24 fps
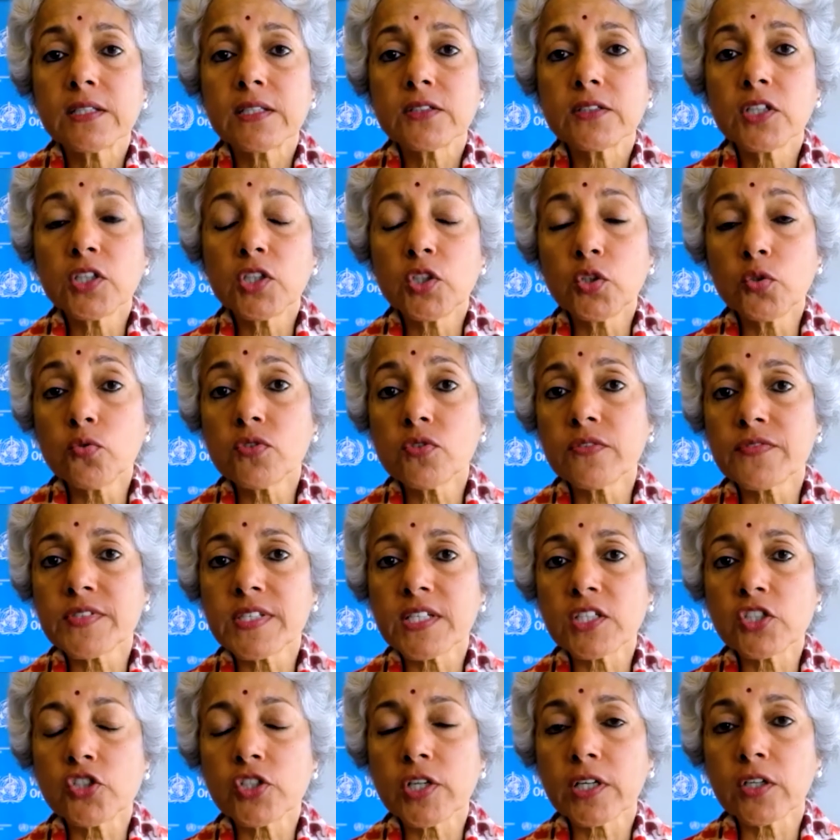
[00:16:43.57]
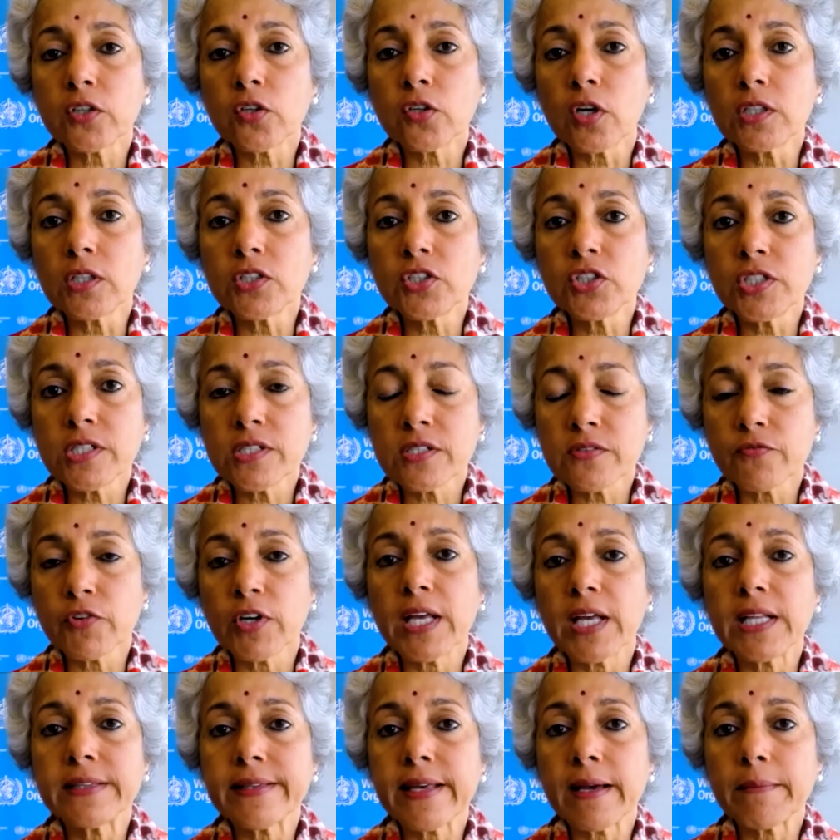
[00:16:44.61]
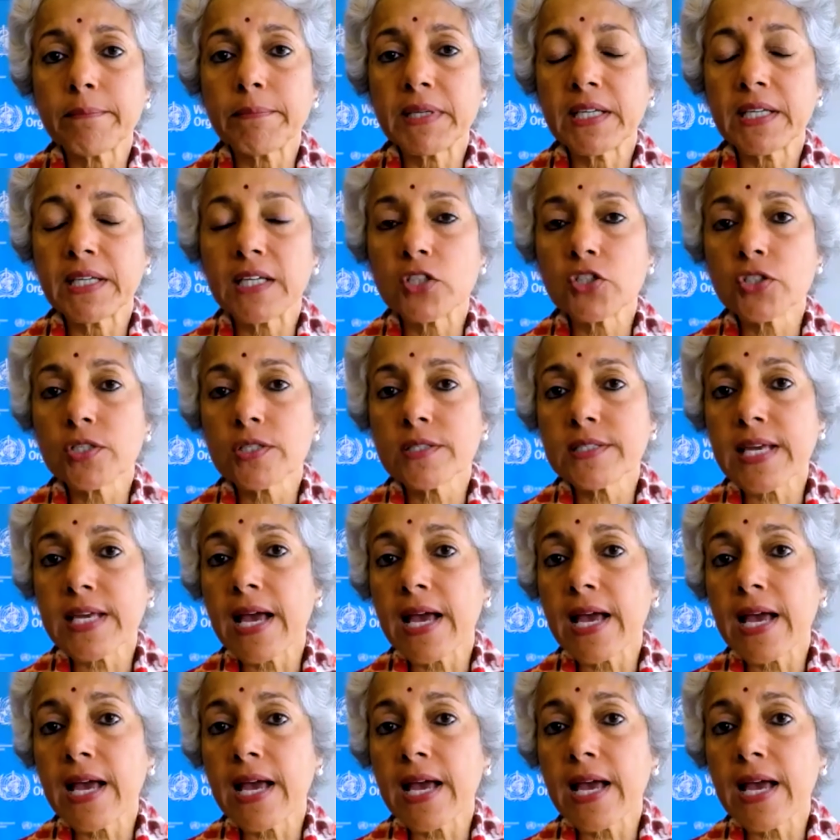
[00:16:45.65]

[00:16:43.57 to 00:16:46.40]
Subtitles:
the use of such technologies for health applications.